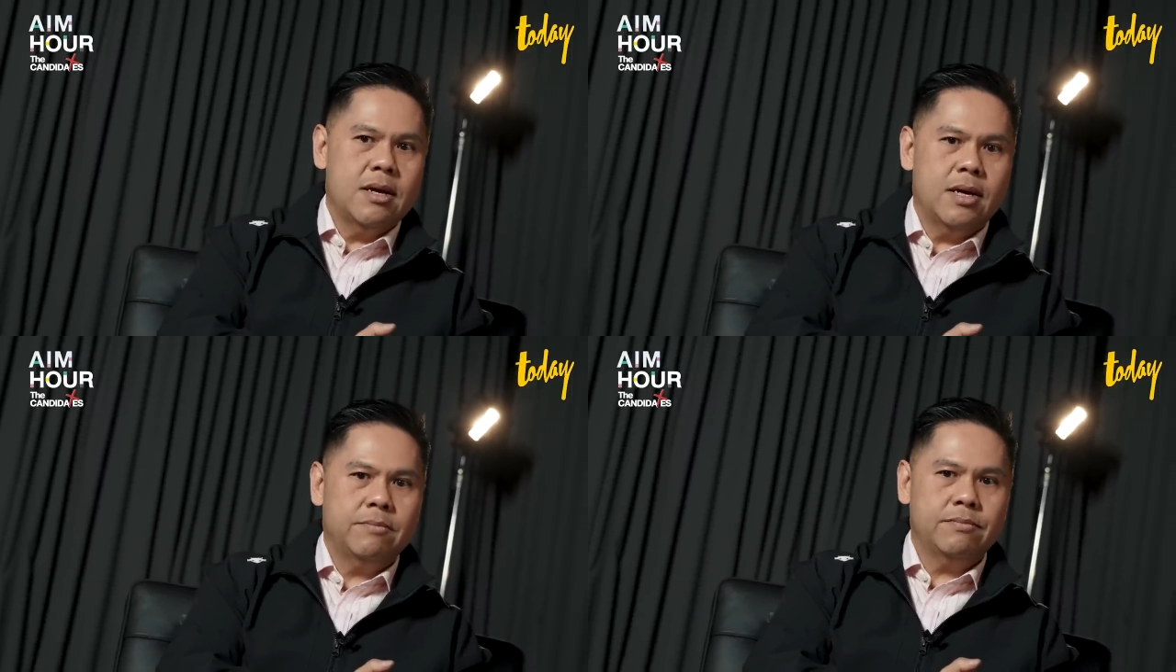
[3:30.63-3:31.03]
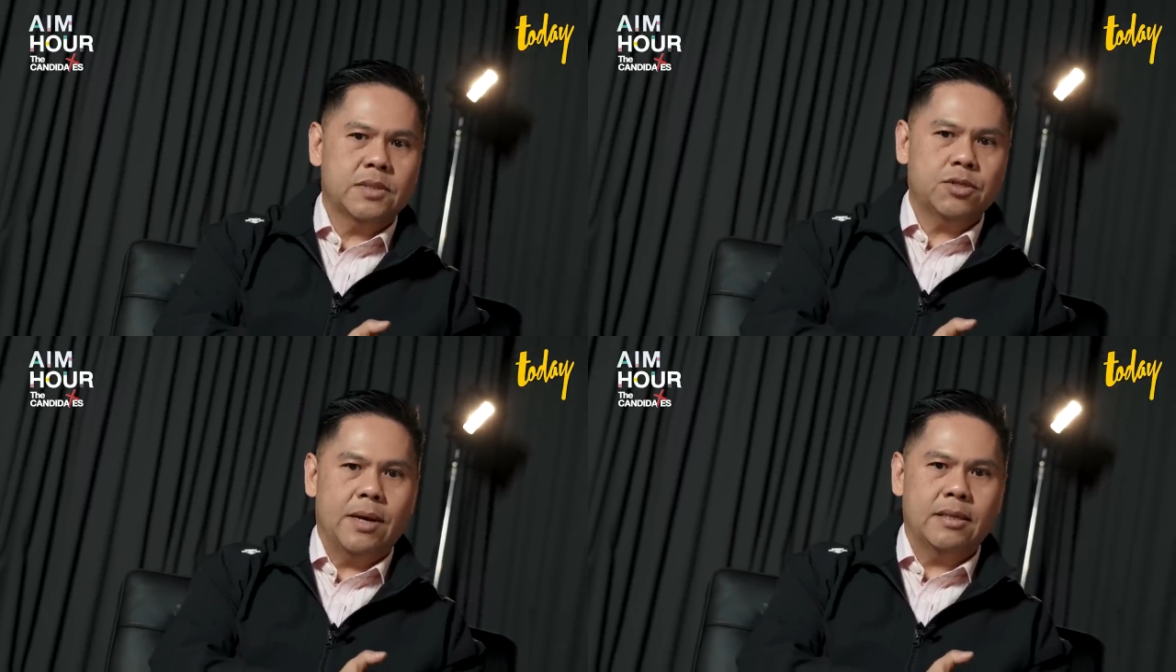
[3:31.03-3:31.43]

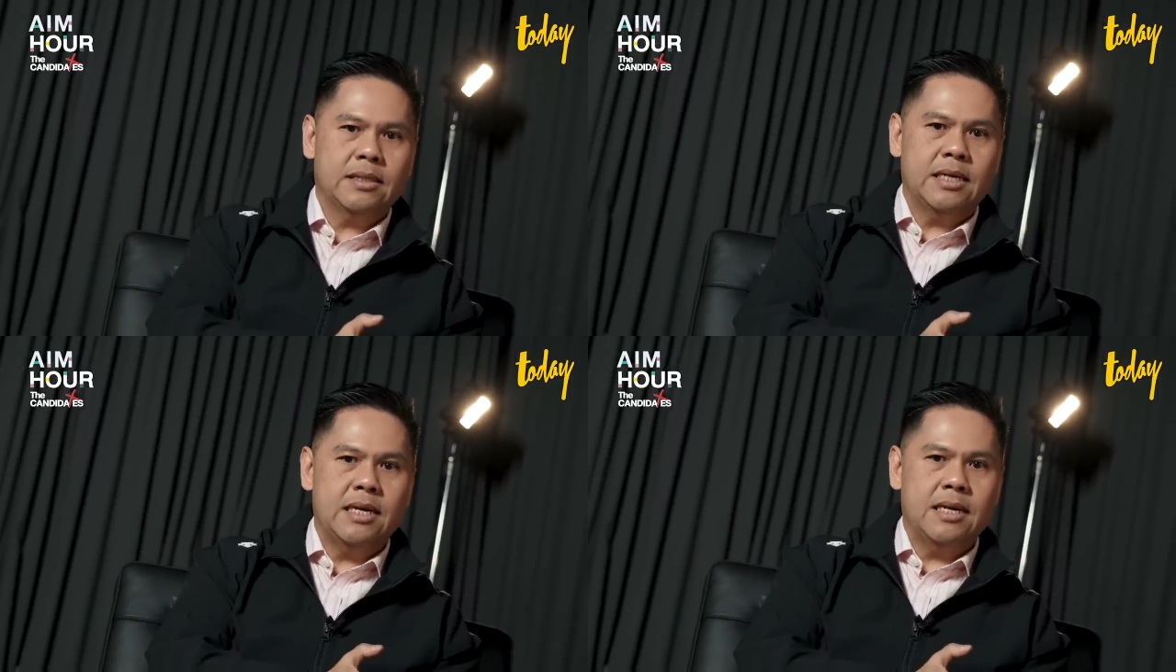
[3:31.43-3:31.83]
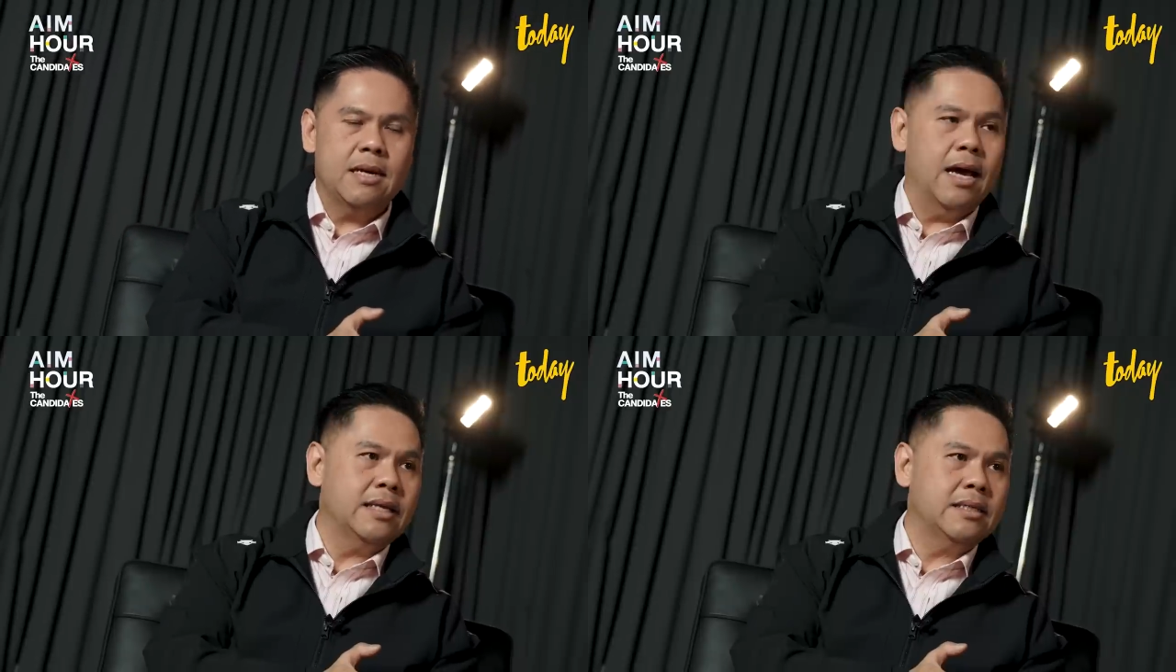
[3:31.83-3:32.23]
2019,
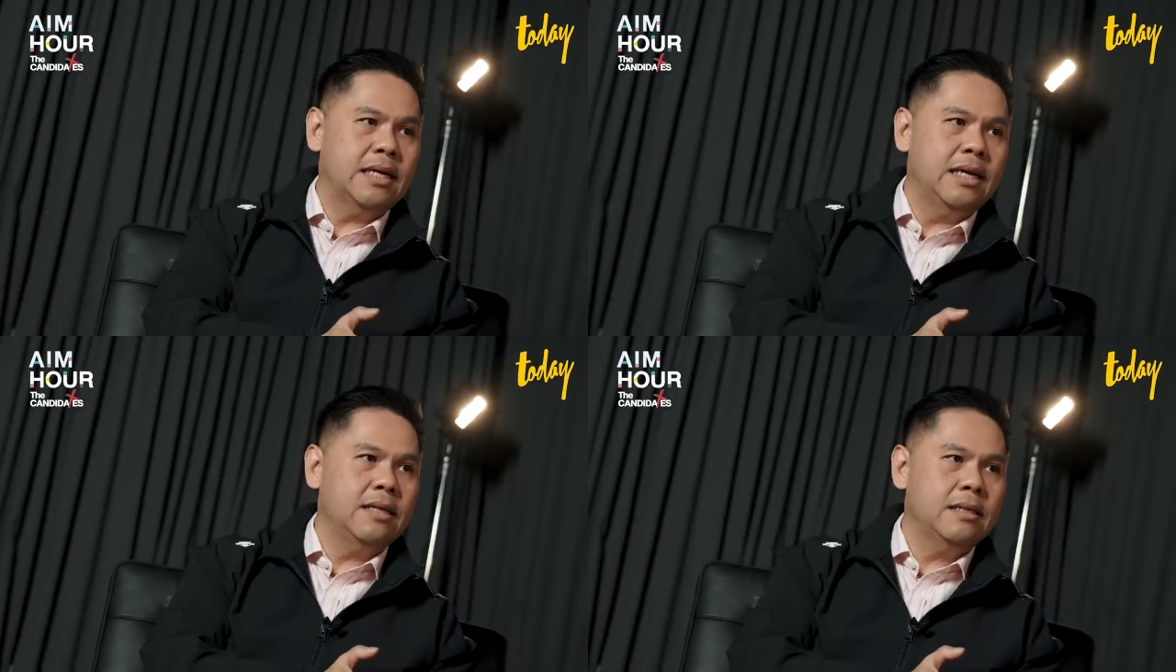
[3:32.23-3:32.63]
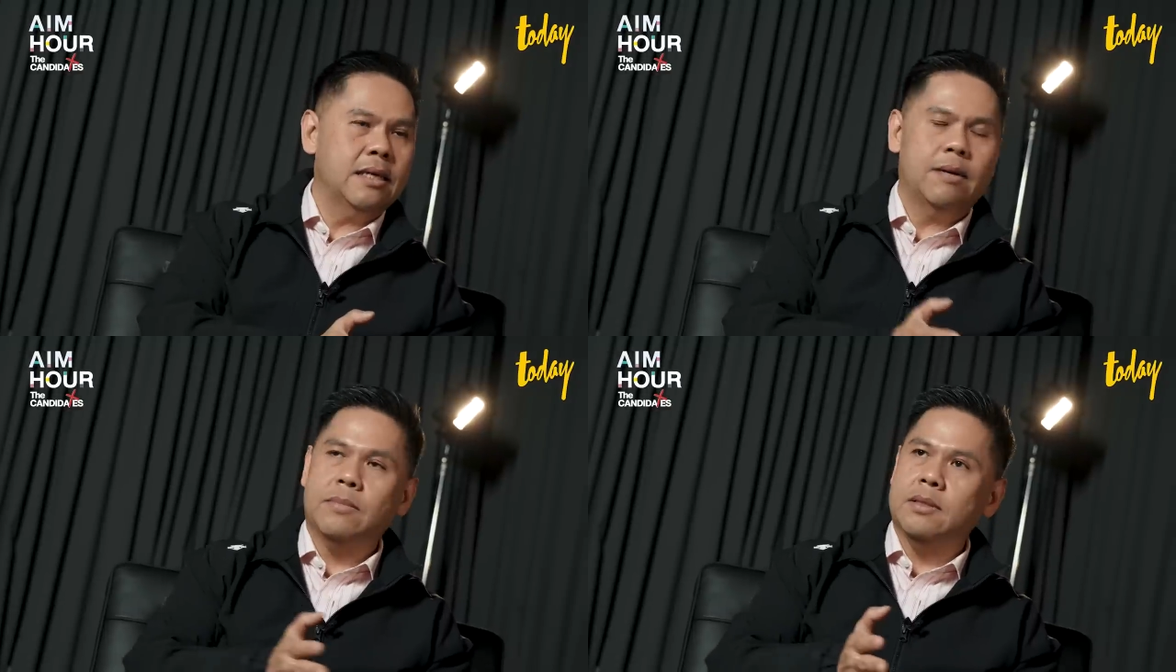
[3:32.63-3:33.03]

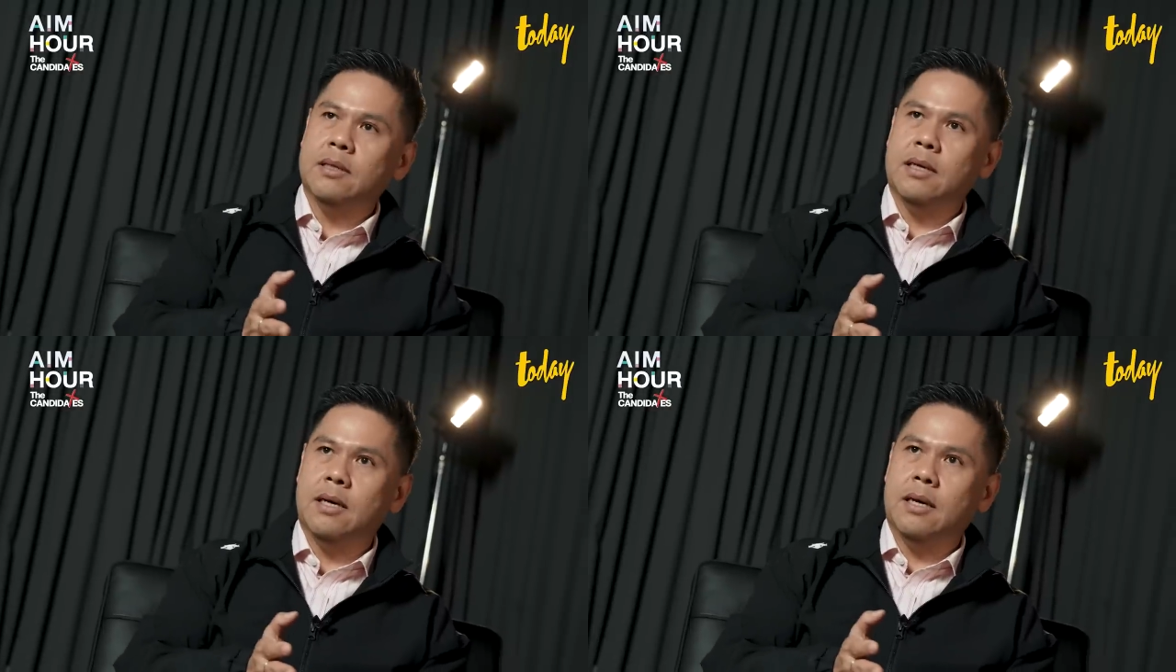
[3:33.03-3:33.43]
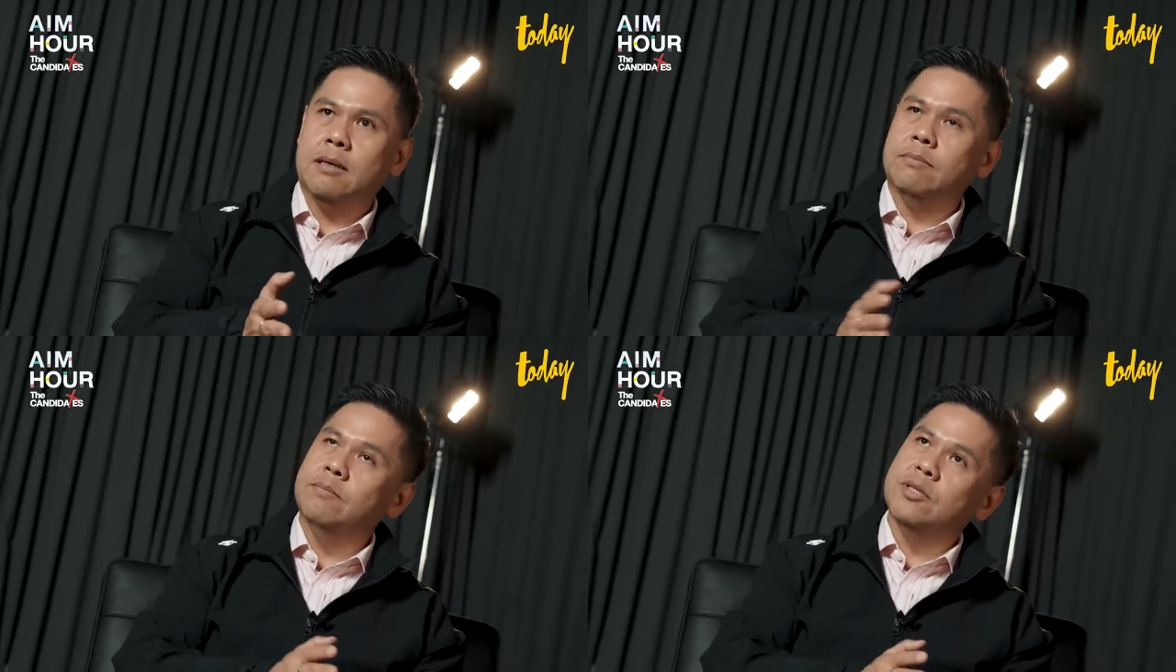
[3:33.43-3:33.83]
I'm
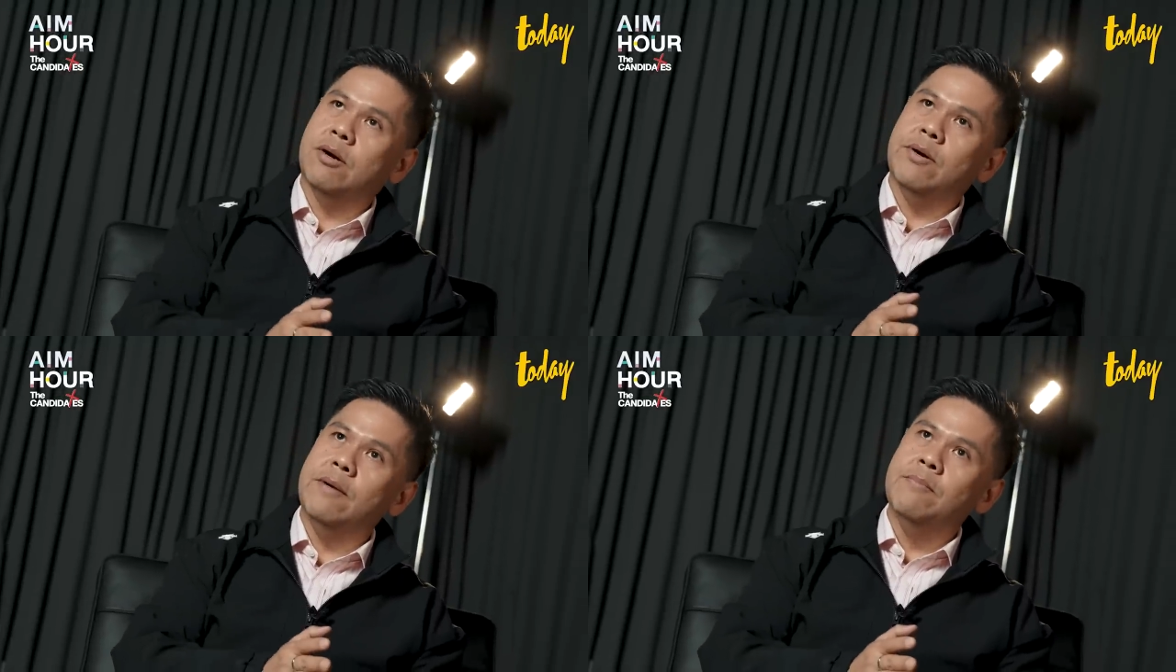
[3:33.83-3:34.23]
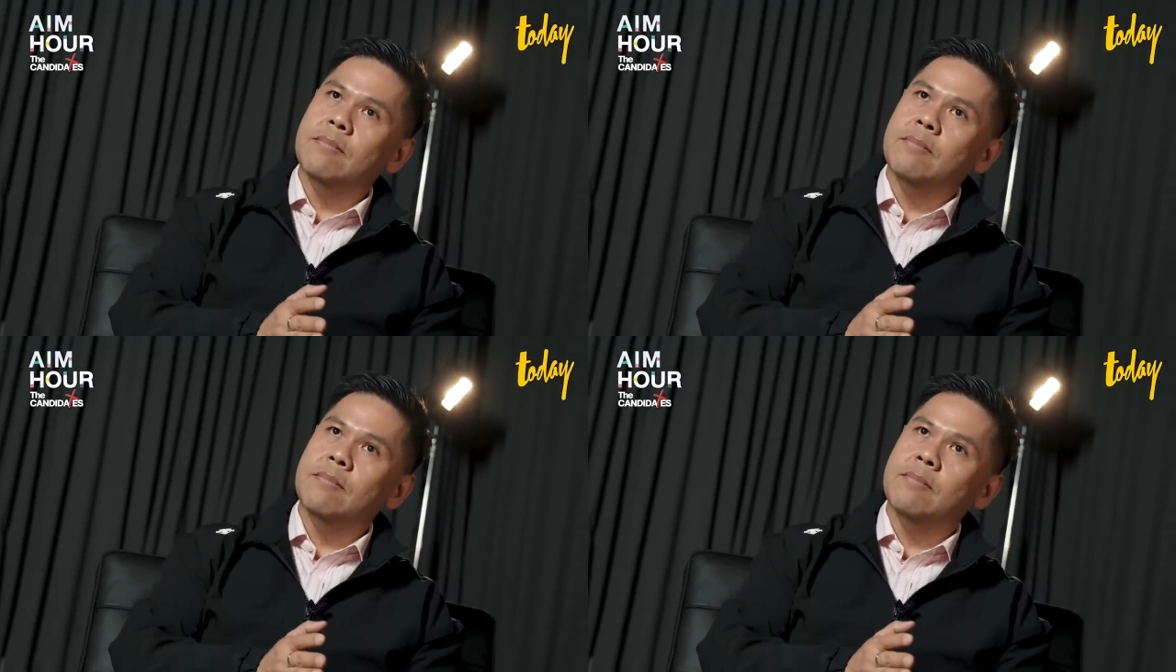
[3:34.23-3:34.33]
sorry,